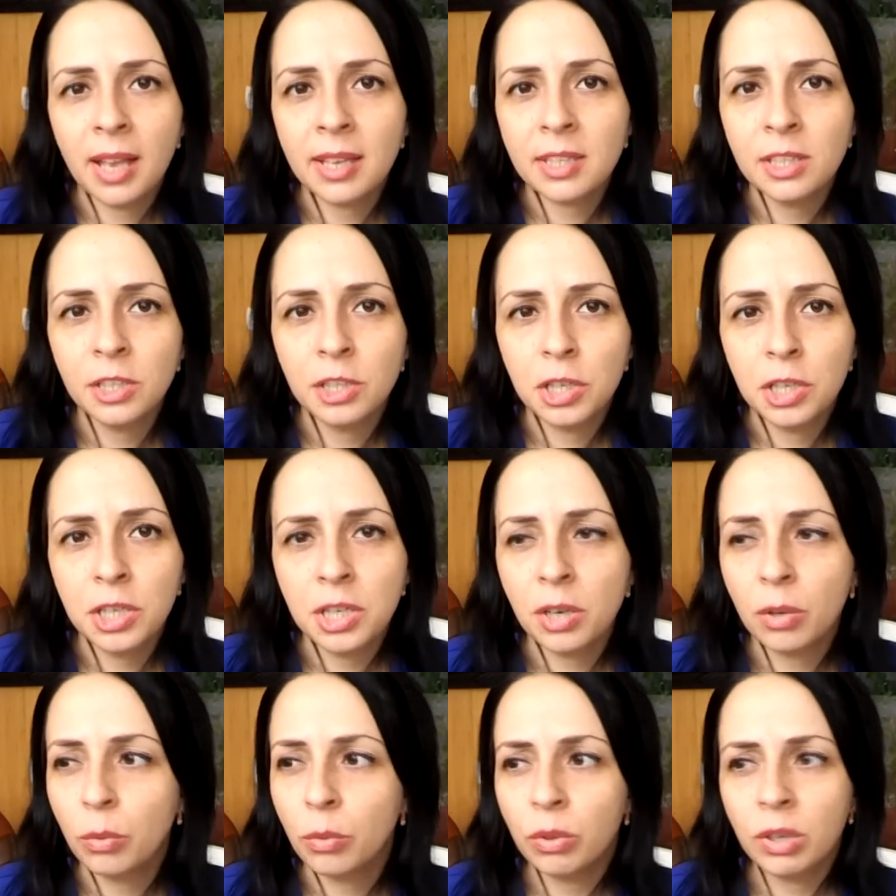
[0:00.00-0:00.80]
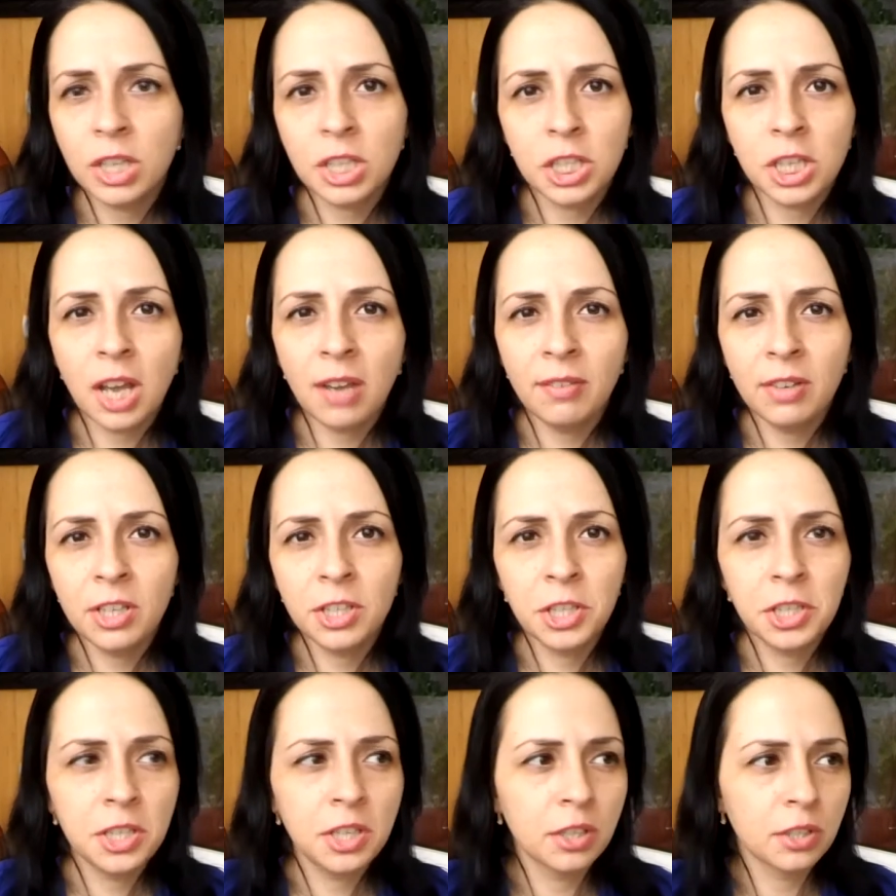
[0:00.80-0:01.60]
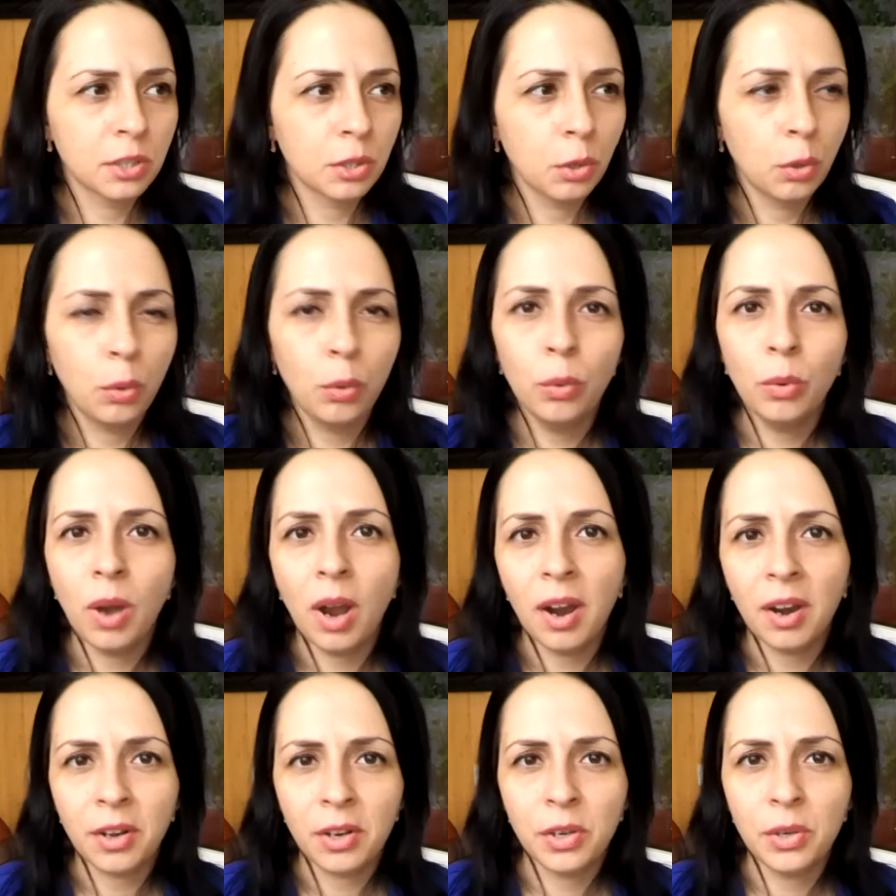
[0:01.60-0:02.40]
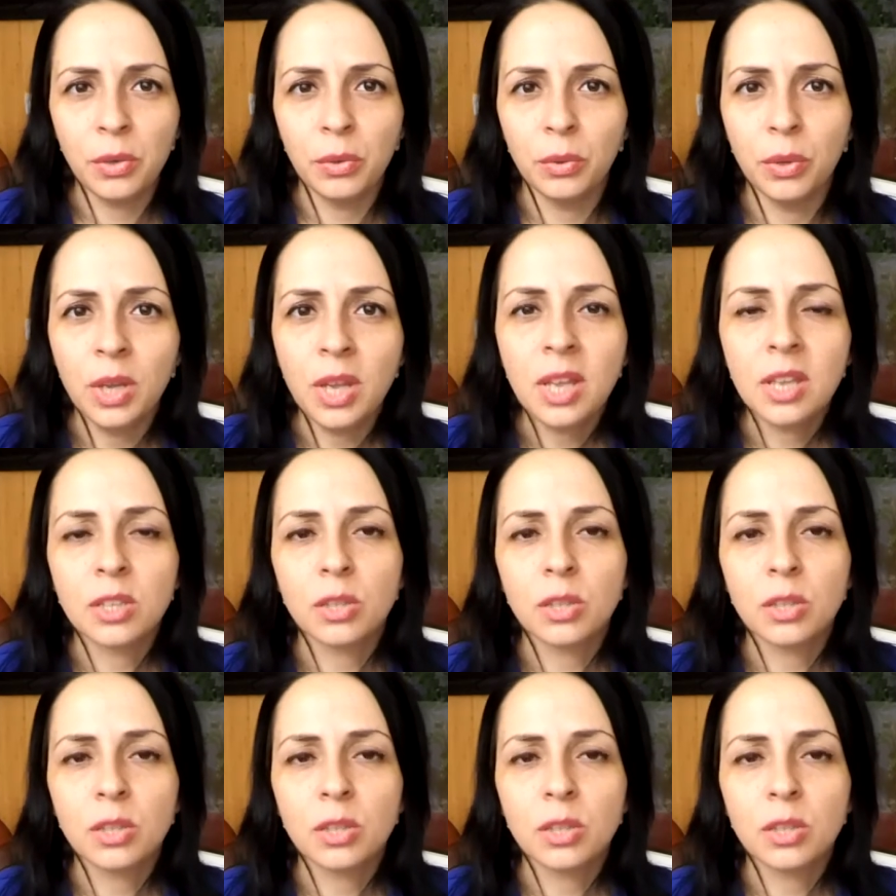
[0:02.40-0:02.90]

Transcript: engineer or a Java engineer? So who are you?